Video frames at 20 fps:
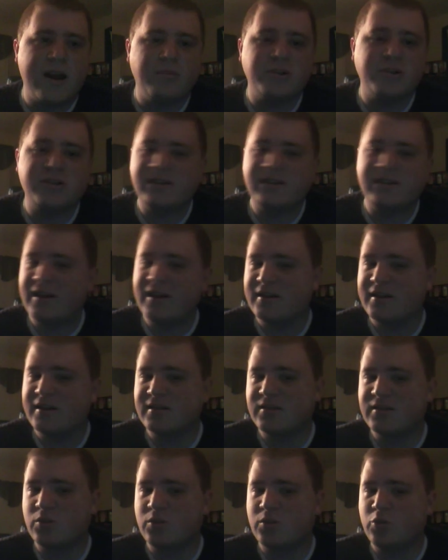6
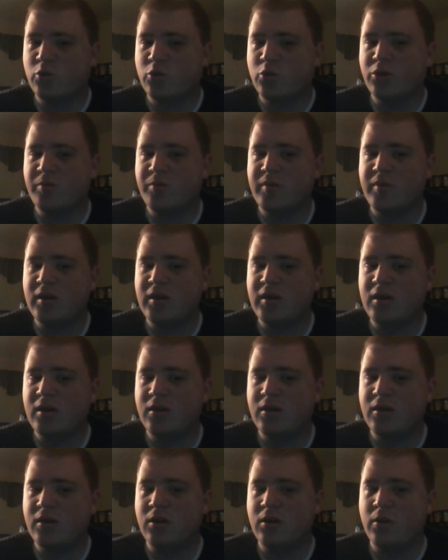would be
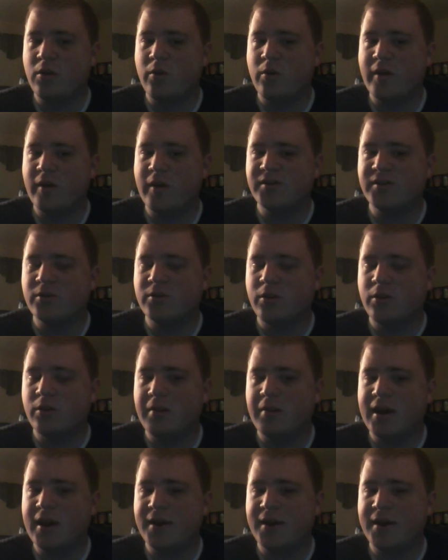Lorenzo
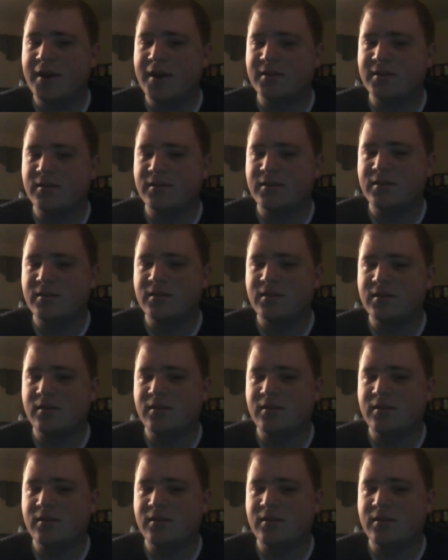Lamas.